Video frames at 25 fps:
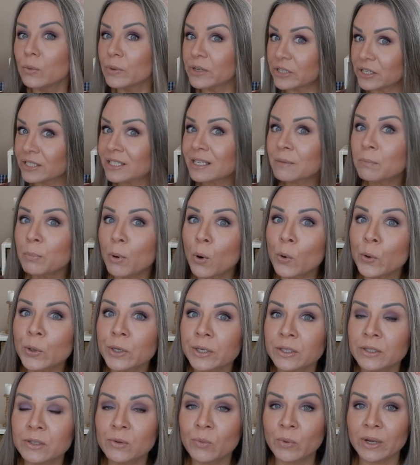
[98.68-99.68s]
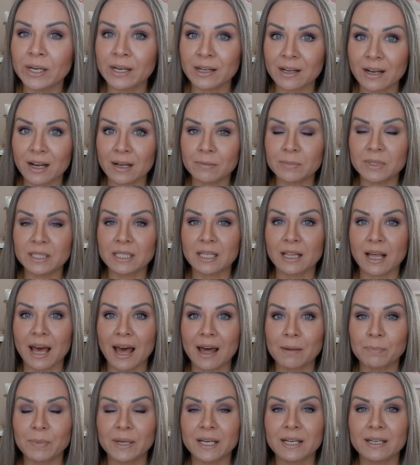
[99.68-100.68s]
which is important when it comes to
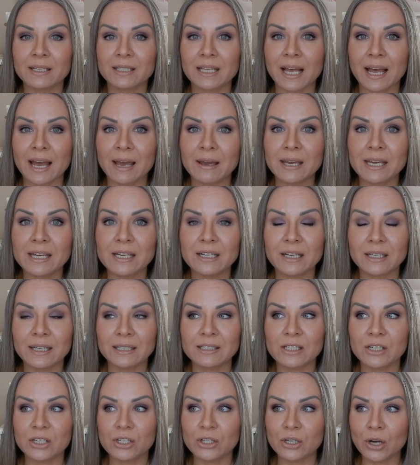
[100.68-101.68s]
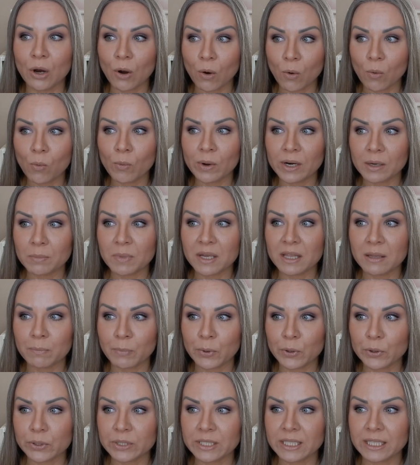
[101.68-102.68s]
that because I uh, don't want to be the
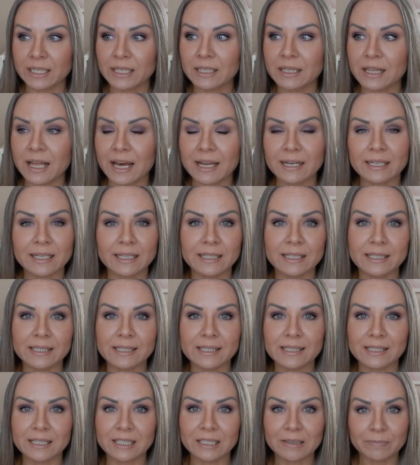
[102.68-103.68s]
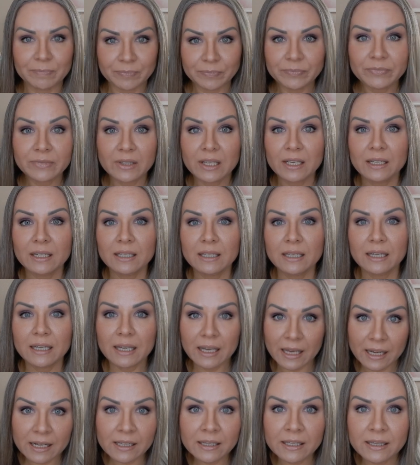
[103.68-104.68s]
person that is
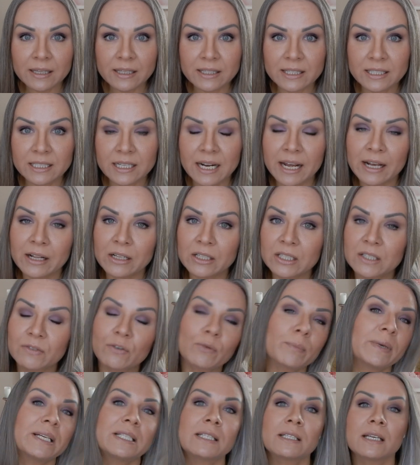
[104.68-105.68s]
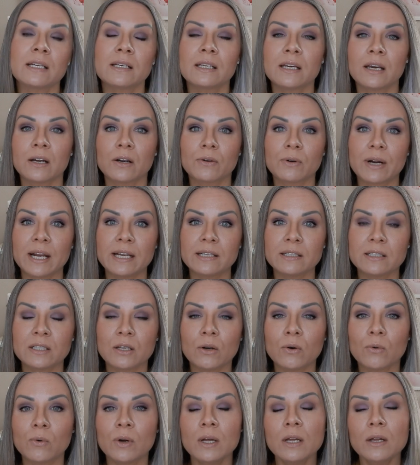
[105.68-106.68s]
killing the snails for my skincare, right?
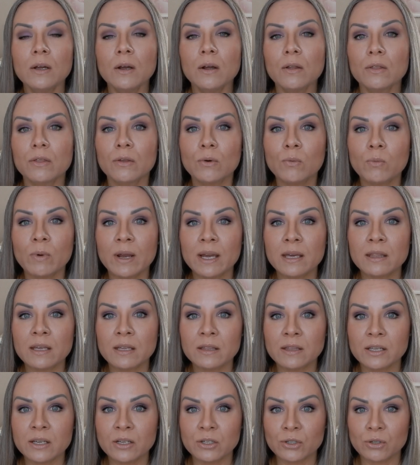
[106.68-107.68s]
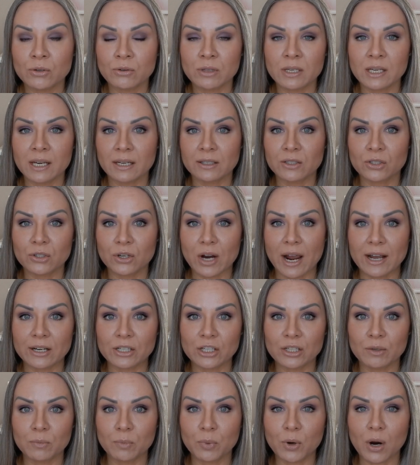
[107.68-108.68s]
So the way that they do the
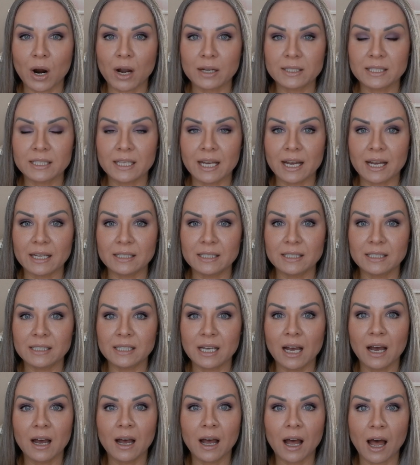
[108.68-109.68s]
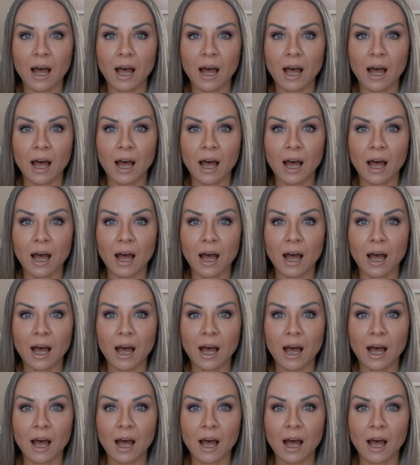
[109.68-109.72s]
extraction process